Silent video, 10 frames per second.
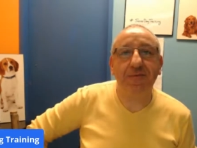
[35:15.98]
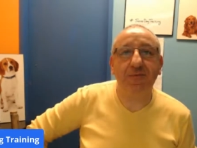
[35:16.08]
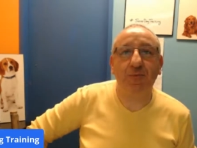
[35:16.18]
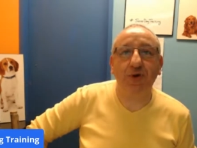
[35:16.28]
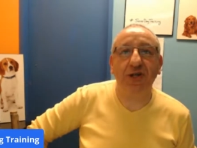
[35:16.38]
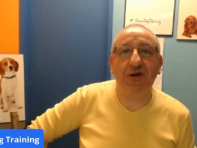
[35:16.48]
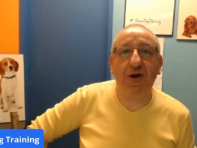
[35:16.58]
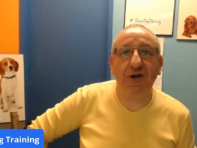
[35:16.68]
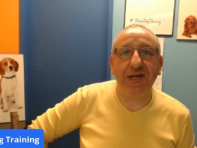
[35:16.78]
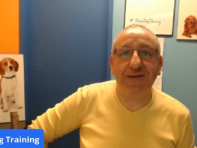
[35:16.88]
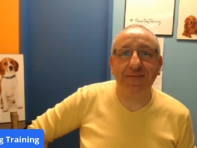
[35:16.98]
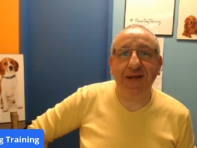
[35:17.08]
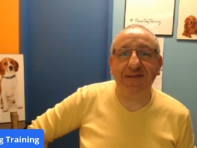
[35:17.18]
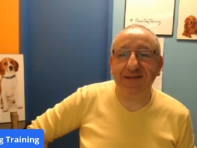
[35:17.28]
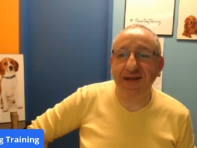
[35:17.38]
the collie,
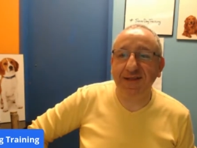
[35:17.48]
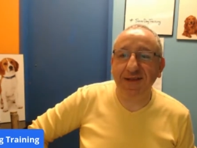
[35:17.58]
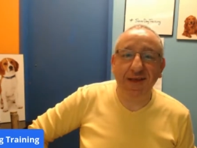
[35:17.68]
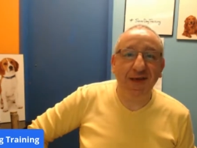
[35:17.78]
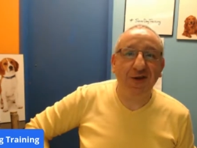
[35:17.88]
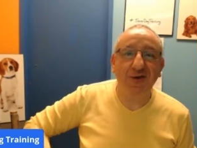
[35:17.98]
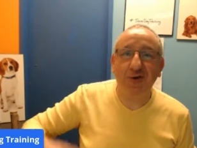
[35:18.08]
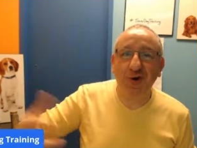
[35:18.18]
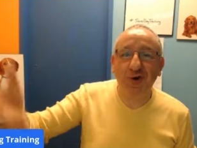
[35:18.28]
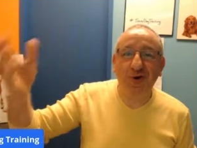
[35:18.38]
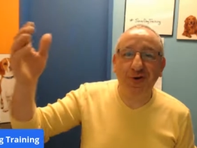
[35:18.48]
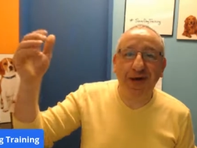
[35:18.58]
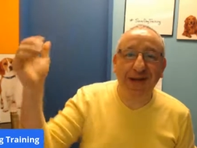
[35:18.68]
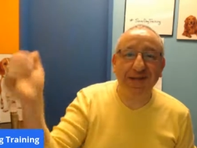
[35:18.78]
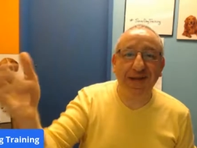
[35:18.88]
and said, go
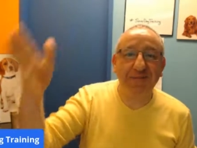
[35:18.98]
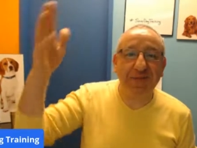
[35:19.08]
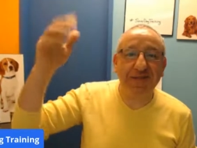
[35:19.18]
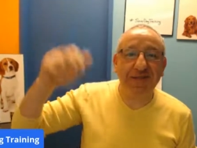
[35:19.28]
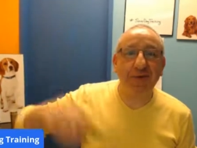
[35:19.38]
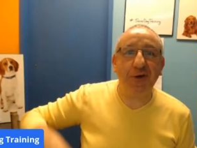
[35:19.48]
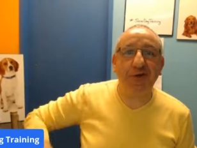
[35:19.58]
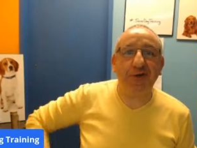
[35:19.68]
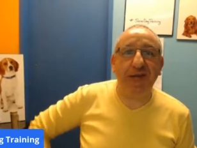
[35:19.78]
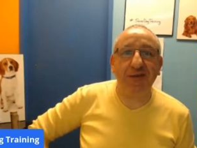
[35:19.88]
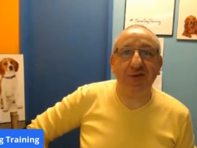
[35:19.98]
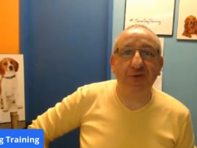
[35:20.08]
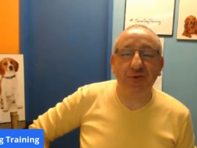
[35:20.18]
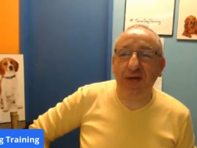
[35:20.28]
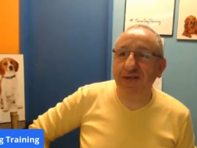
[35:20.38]
and let me see what you can
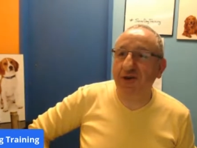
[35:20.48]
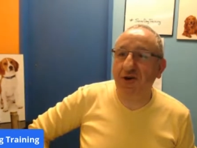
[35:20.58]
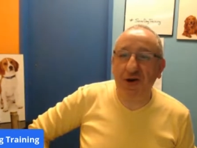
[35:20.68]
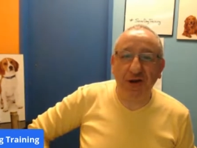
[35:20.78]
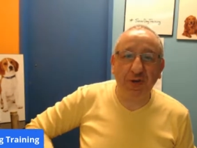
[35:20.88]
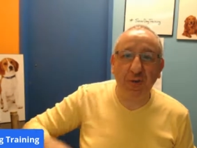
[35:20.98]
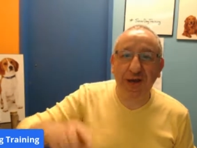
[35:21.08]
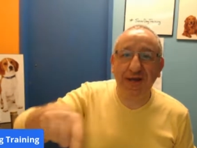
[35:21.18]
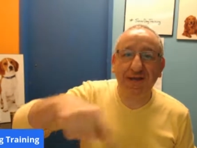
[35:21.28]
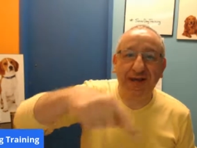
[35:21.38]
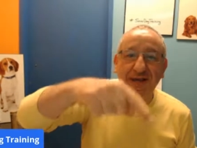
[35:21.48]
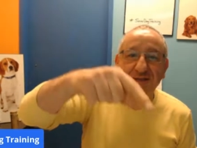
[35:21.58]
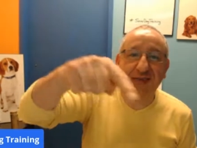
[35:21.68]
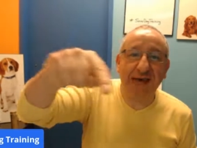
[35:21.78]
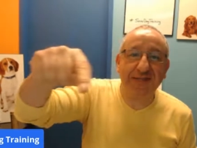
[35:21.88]
do. And the collie went and
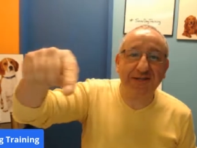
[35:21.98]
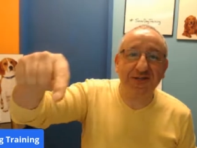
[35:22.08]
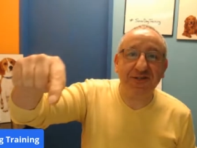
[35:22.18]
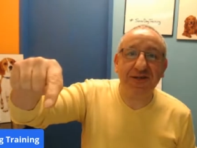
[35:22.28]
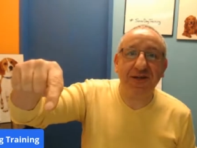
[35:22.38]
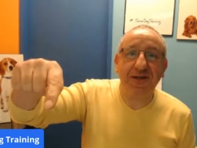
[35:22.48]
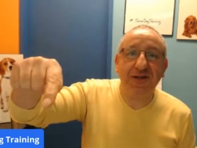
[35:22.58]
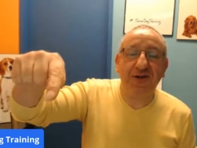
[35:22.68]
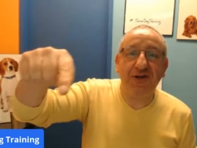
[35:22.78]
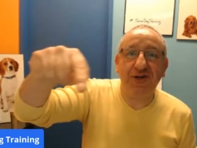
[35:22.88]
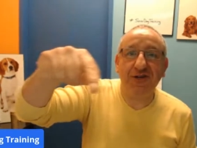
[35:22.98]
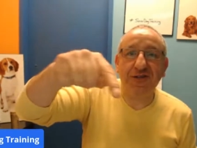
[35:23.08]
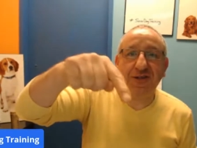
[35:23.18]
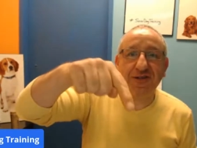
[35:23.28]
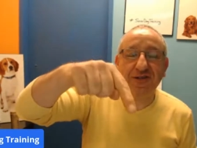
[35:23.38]
gathered the herd,
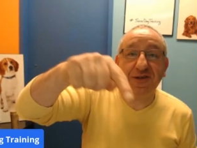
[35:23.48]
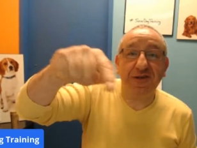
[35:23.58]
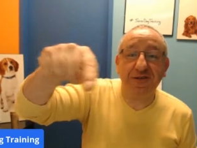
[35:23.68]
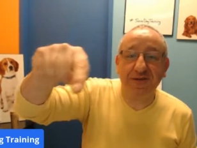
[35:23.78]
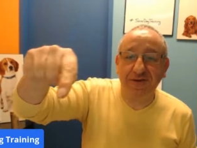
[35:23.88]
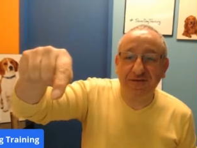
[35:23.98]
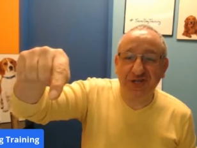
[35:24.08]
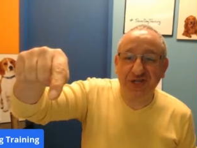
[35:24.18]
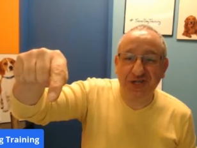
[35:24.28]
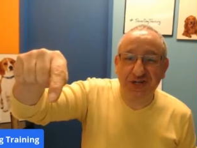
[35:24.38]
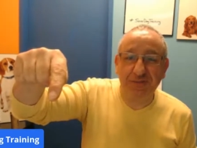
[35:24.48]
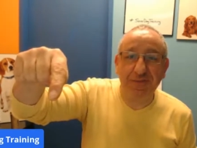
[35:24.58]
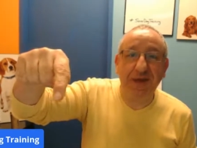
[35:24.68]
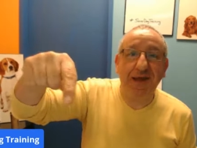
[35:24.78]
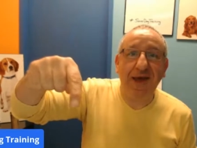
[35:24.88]
the, the sheep,
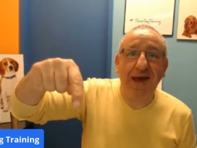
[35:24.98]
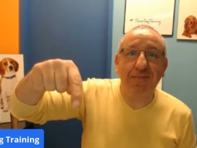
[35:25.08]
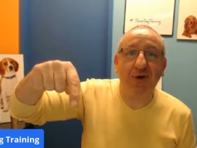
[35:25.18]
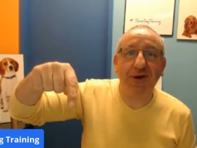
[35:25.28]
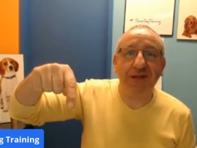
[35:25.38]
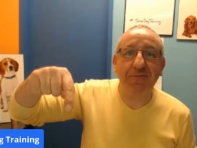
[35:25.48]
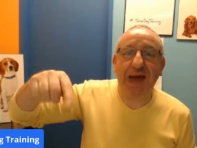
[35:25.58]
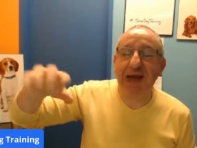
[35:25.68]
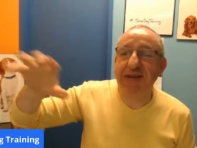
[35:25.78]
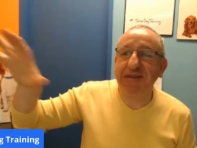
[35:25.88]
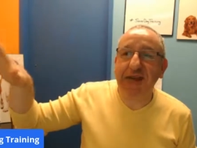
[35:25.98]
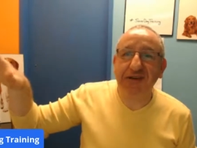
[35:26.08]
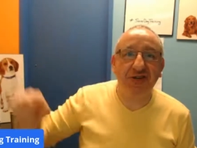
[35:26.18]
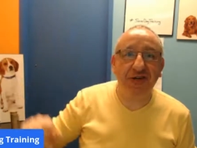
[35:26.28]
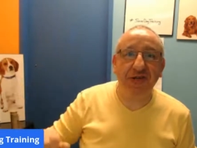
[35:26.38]
and brought it back
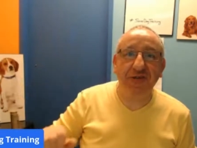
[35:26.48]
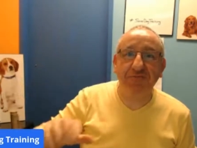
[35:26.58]
naturally.